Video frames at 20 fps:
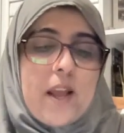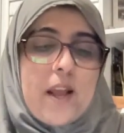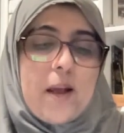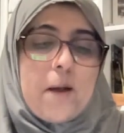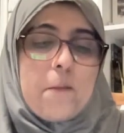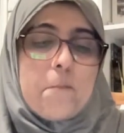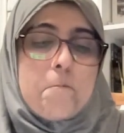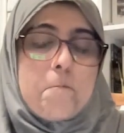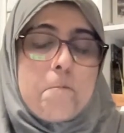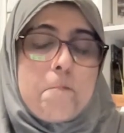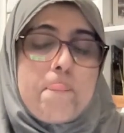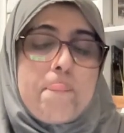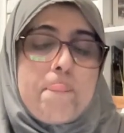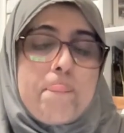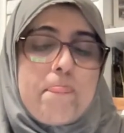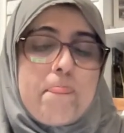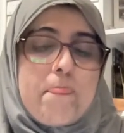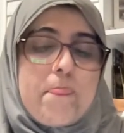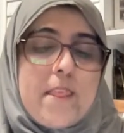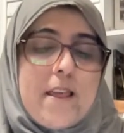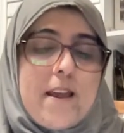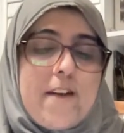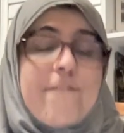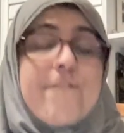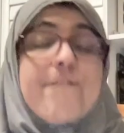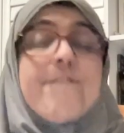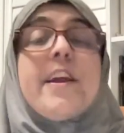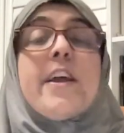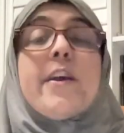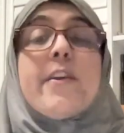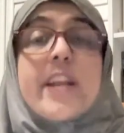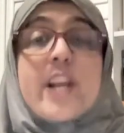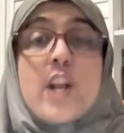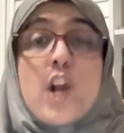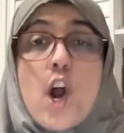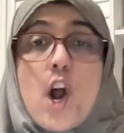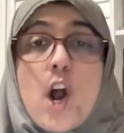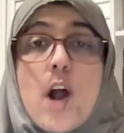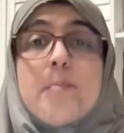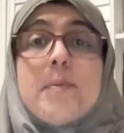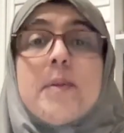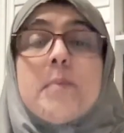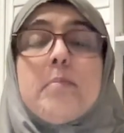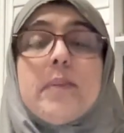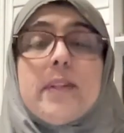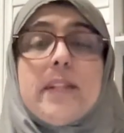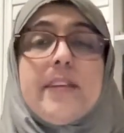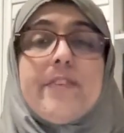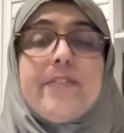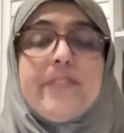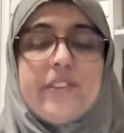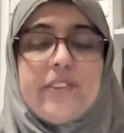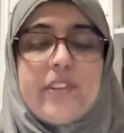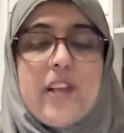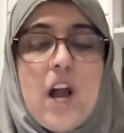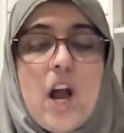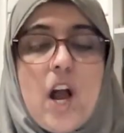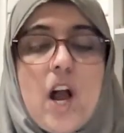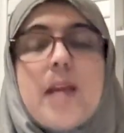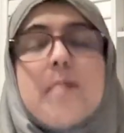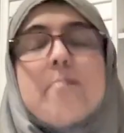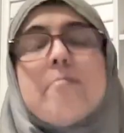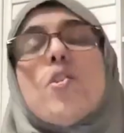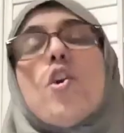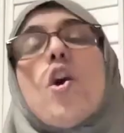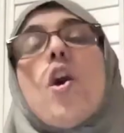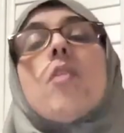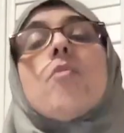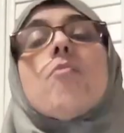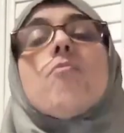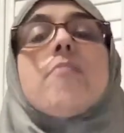A very common belief is I'm not